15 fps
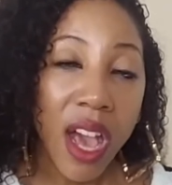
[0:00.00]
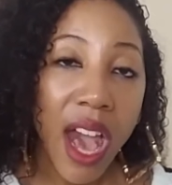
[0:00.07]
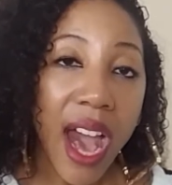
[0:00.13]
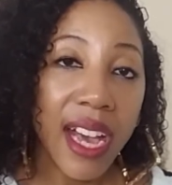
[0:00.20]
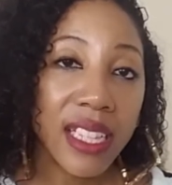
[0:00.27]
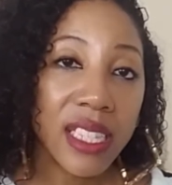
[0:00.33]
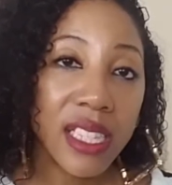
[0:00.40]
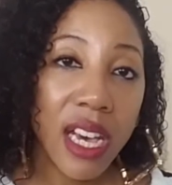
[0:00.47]

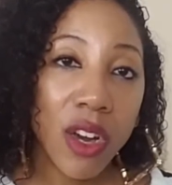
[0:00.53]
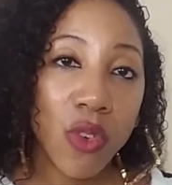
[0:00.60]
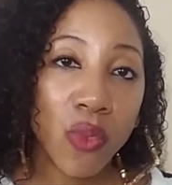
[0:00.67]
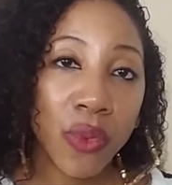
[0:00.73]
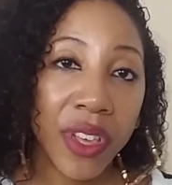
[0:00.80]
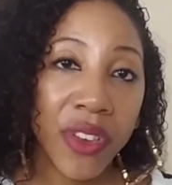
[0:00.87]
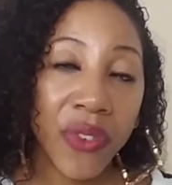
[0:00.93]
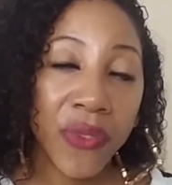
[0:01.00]
I dealt
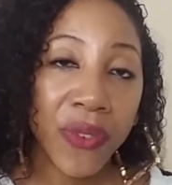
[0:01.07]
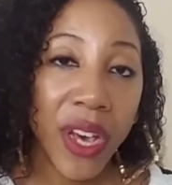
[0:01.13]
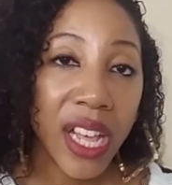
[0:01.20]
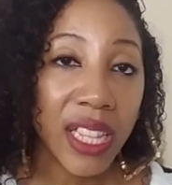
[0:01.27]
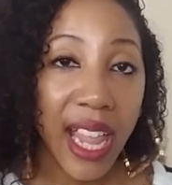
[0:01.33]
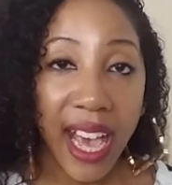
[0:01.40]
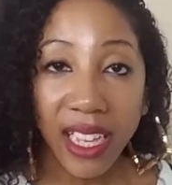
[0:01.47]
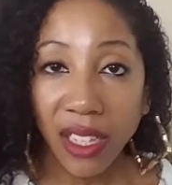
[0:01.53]
with a
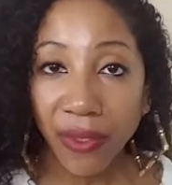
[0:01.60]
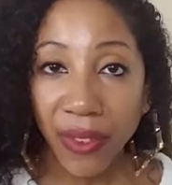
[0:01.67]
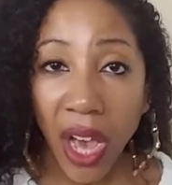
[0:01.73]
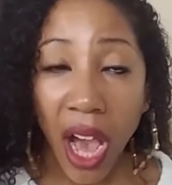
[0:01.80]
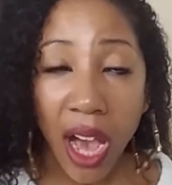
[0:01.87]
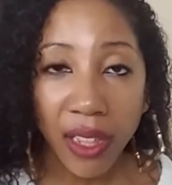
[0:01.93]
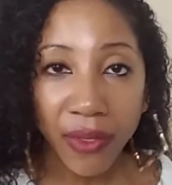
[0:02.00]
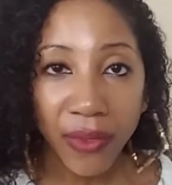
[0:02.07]
lack of
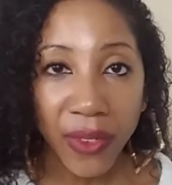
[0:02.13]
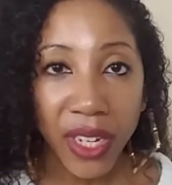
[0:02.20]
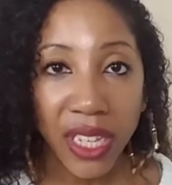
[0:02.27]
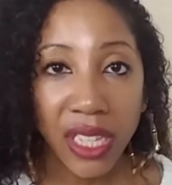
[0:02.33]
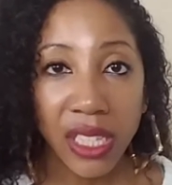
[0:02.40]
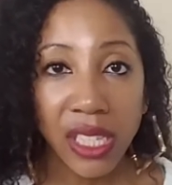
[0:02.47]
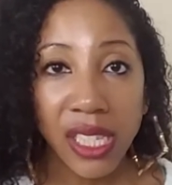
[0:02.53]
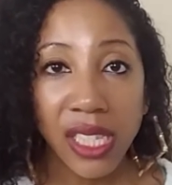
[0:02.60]

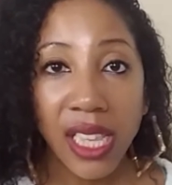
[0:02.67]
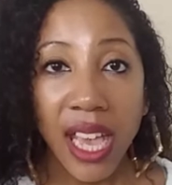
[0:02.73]
confidence,